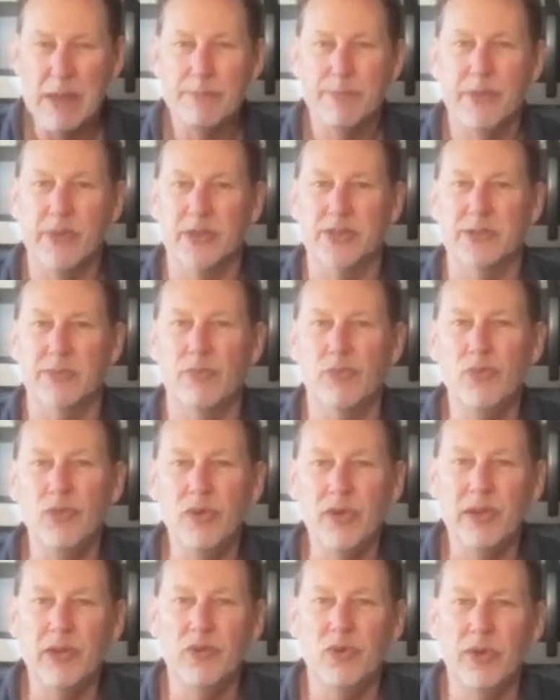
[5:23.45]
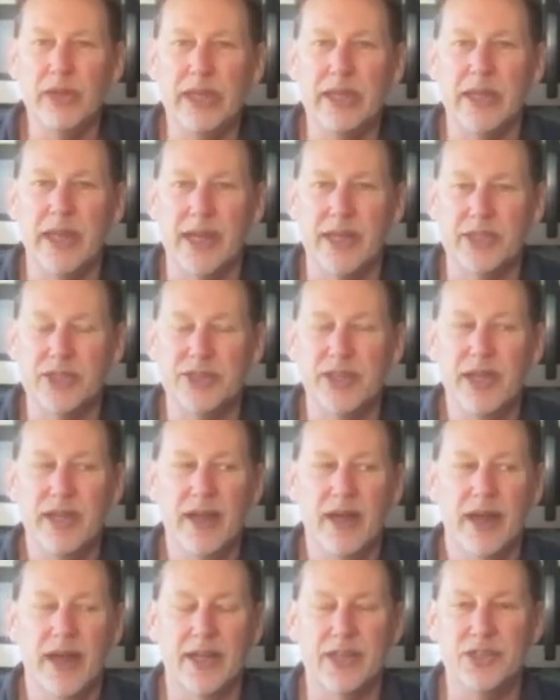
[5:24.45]
but there's some really, really nice,
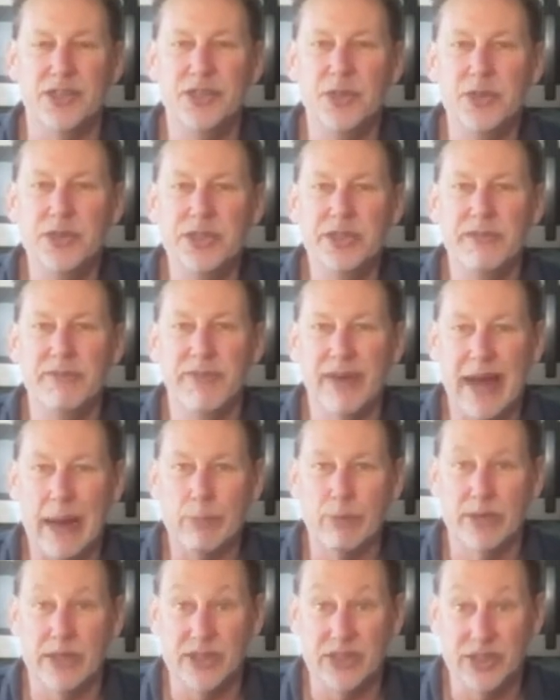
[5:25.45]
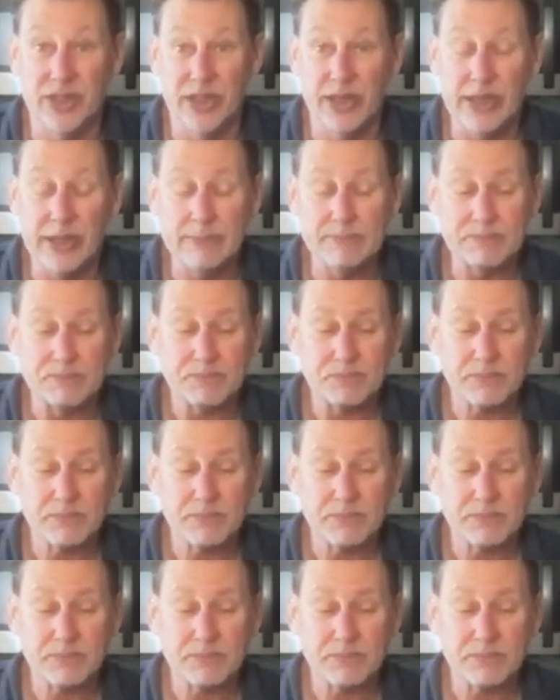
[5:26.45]
uh, juicy, vibrant acidity.